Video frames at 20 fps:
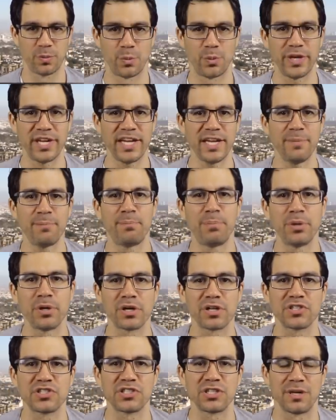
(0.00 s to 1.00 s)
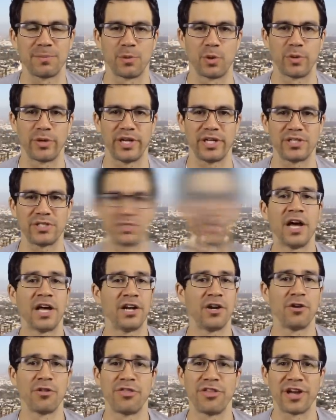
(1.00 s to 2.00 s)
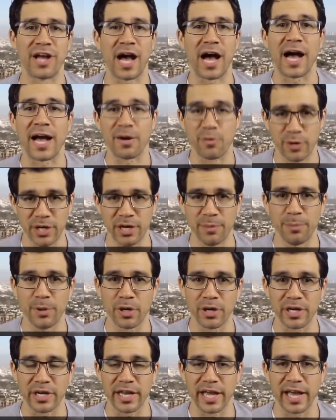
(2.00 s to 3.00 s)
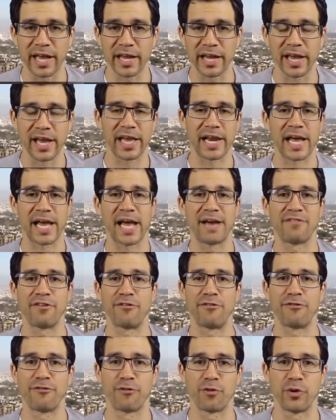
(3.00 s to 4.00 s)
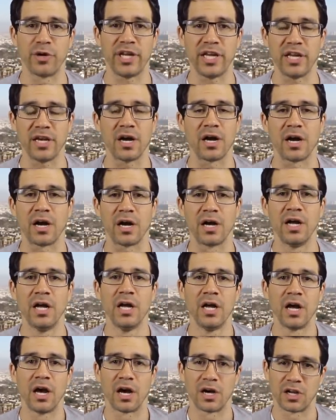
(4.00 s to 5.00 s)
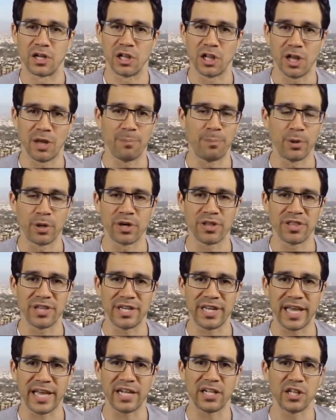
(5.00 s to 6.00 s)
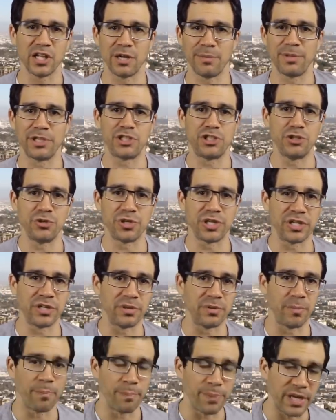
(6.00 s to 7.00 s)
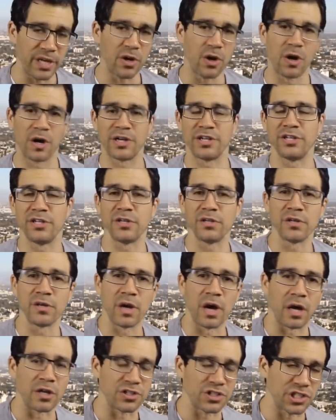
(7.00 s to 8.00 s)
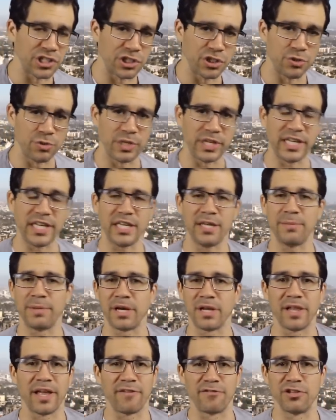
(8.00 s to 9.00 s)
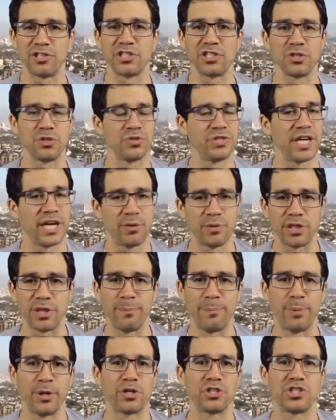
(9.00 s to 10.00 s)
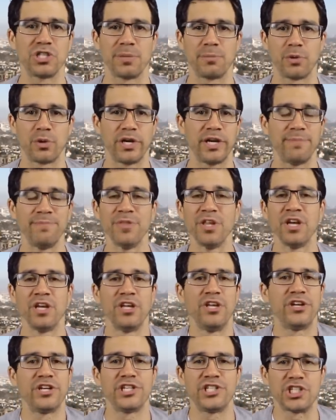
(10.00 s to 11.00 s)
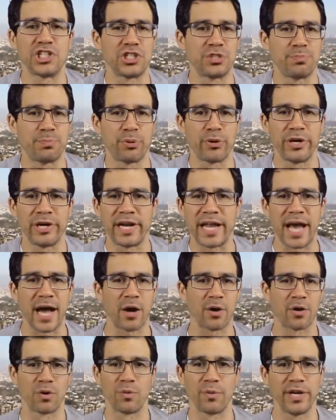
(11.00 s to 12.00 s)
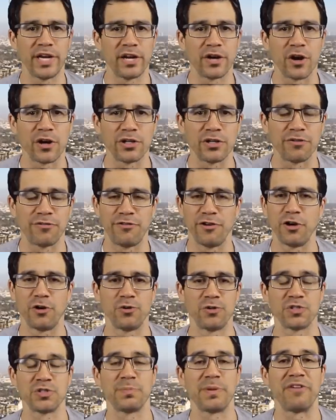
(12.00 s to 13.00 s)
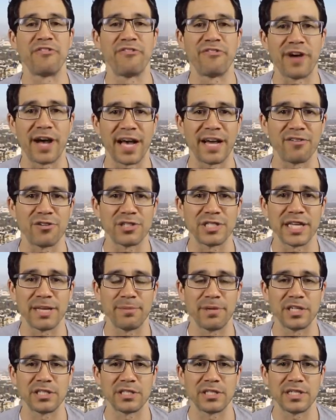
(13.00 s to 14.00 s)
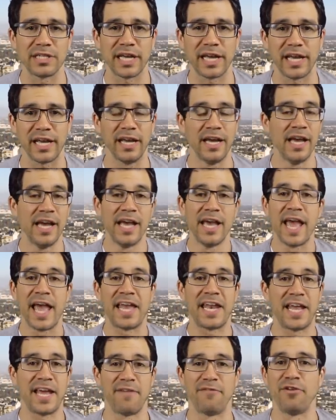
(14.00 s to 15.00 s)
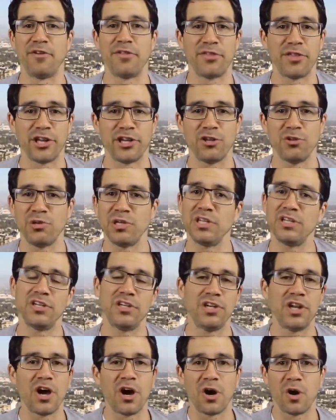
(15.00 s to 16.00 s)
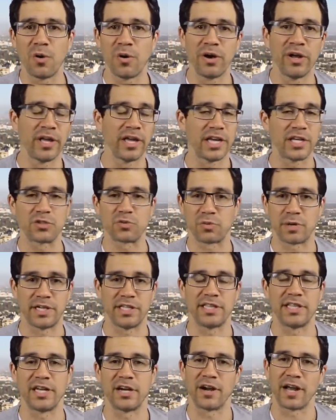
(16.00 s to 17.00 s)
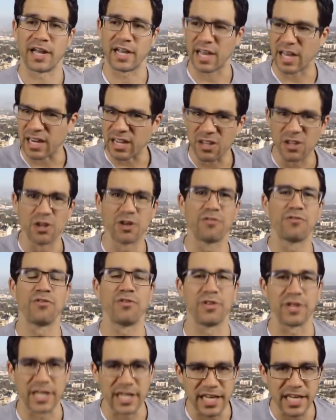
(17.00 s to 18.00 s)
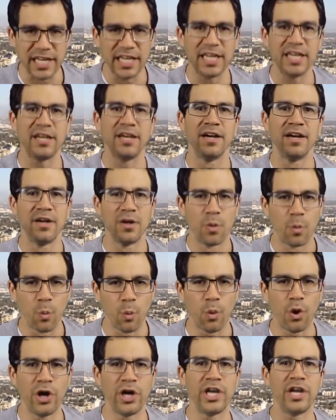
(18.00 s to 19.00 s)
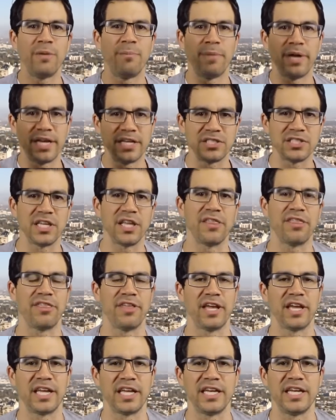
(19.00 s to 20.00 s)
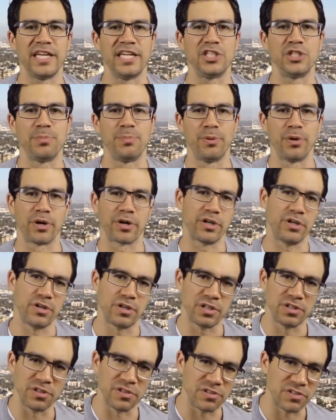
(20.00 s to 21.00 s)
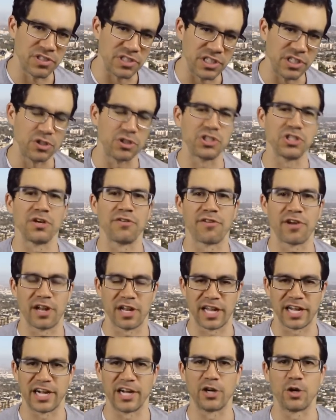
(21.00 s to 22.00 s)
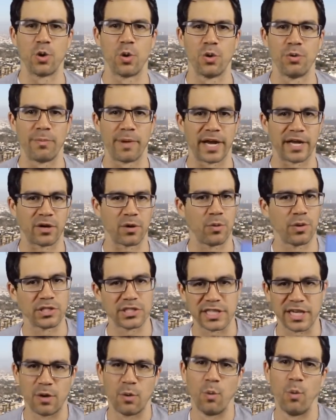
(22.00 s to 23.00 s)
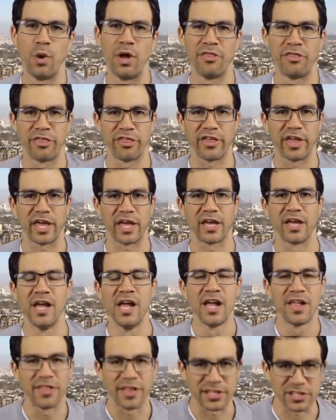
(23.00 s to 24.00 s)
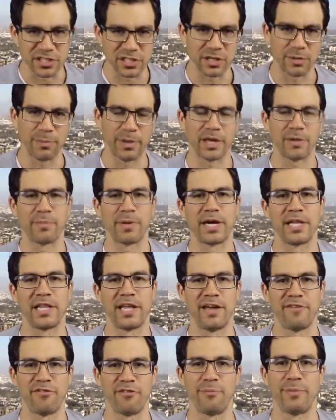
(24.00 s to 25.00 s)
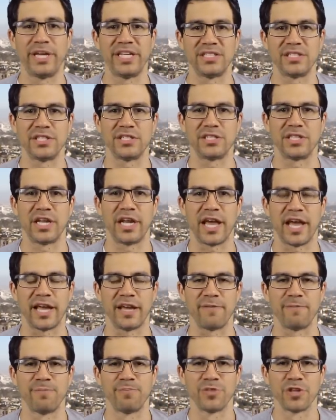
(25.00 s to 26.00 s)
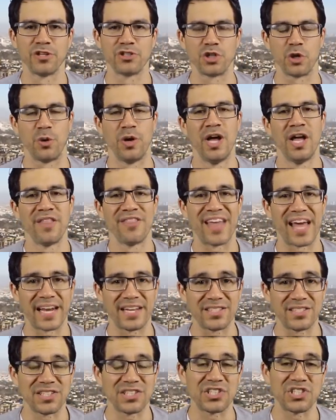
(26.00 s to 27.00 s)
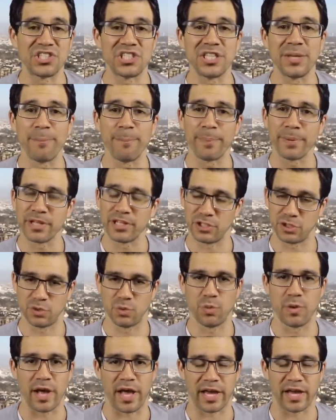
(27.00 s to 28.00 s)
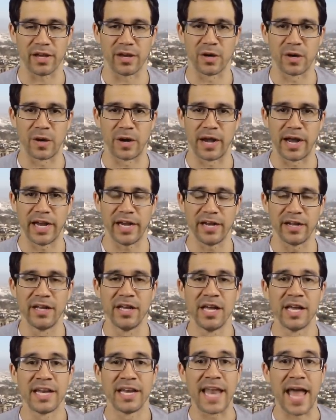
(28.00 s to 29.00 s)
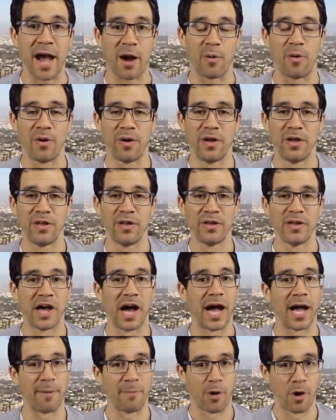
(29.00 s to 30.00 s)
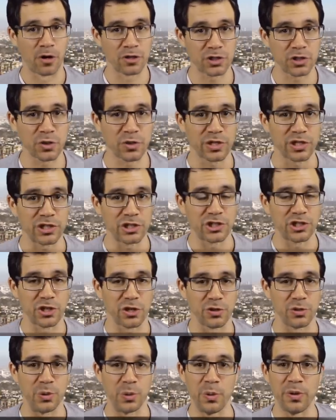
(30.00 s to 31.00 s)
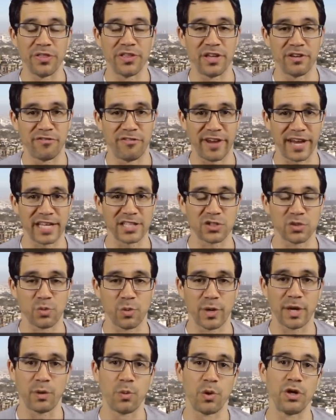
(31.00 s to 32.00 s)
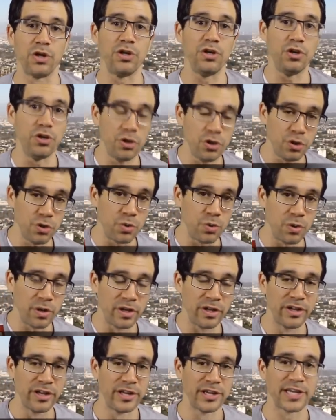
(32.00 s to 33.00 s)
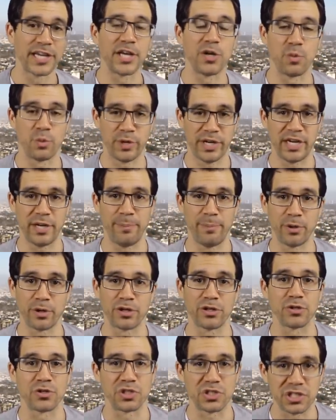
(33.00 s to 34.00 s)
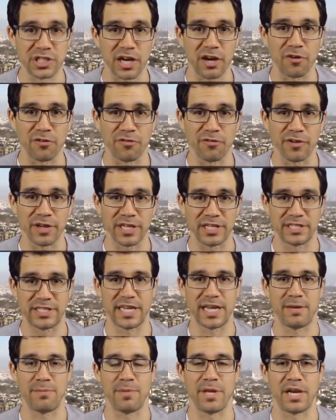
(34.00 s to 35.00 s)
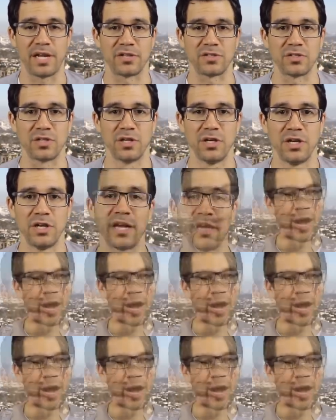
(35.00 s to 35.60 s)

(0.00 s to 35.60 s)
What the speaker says: Read book summaries. Another thing, I read a book a day, and I have a free a club, Book of the Day Club, that you can be on. I'll send you an email every single day with a book summary. You can just print it out or read it on your phone, spend 5 or 10 minutes a day, and everything you need to know is right there. I kind of look for the key one amazing thing in each book. You can see yourself kind of like a gold miner. What's that one thing that's gonna make my life amazing today? So that is the simplest way, all right? Now, I'm also gonna show you the advanced way where you can read a book yourself in 10 minutes.